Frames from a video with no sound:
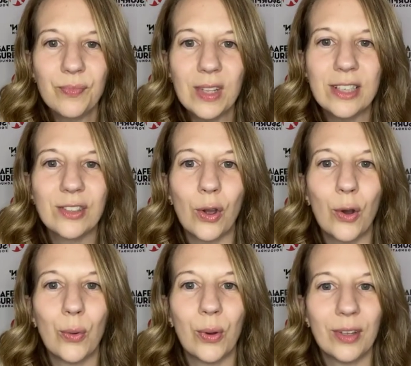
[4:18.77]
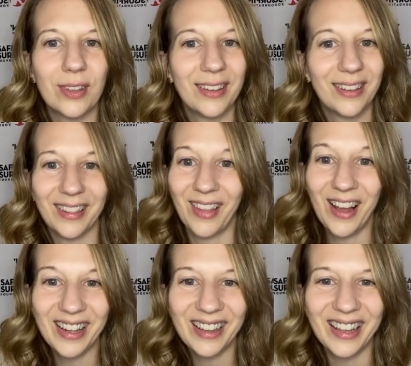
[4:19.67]
so
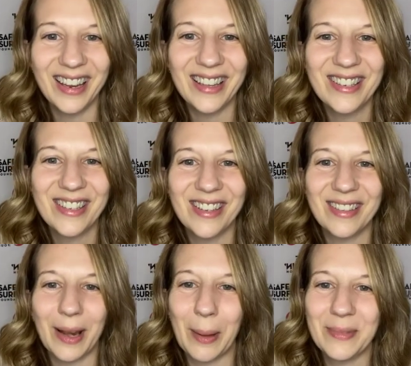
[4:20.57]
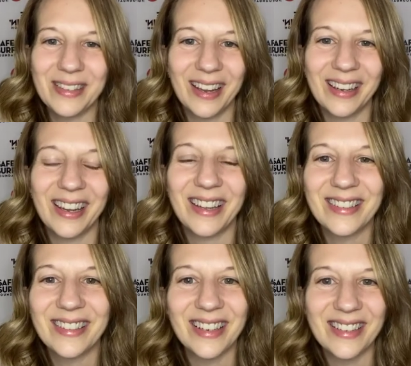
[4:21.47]
luckily she's an upstanding
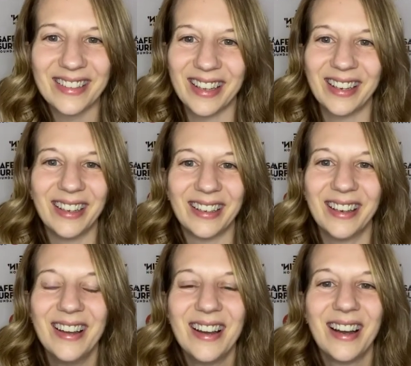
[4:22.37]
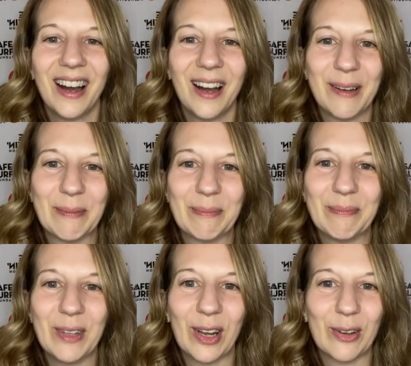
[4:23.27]
citizen
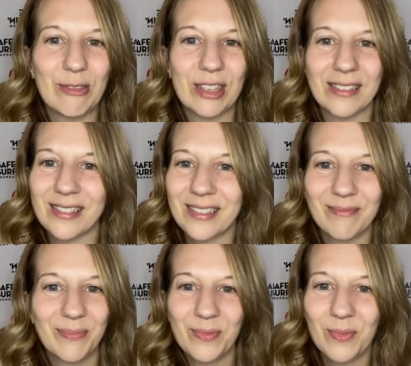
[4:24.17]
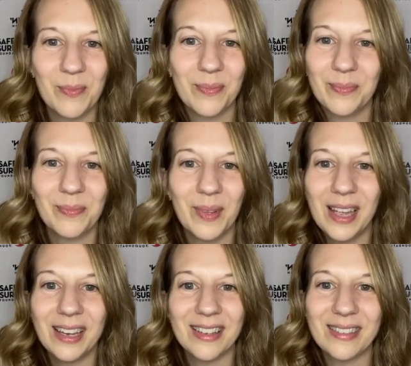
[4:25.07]
and, just
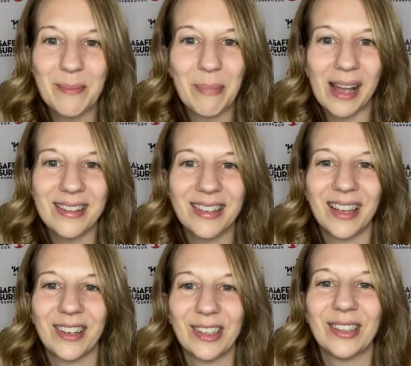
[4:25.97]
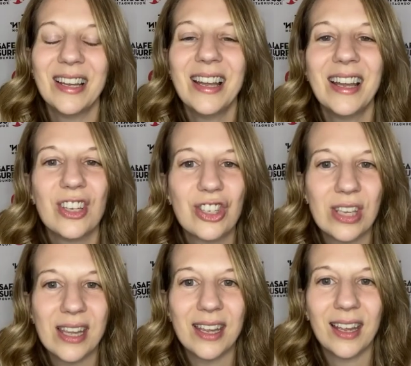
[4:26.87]
innocent bystander.
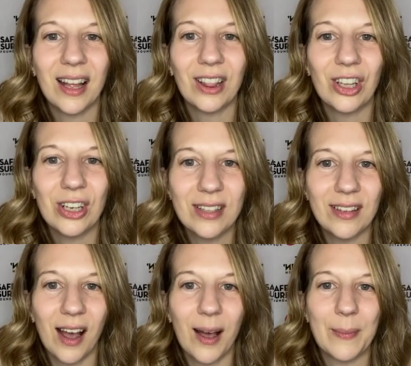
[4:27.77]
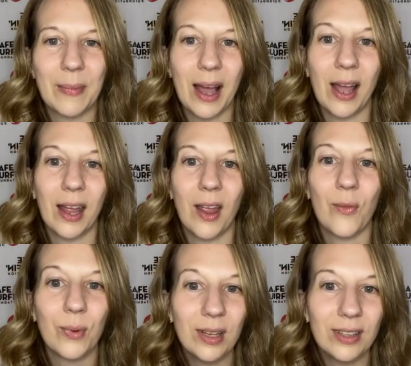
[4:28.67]
She looked up my
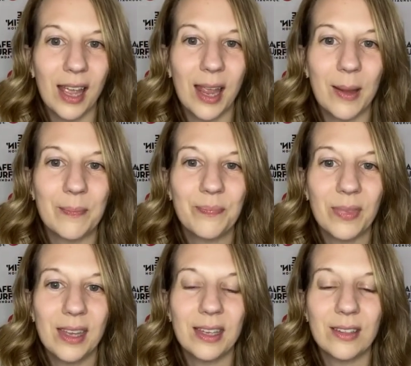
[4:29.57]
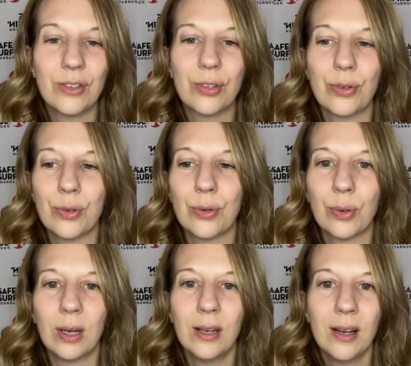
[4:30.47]
real name into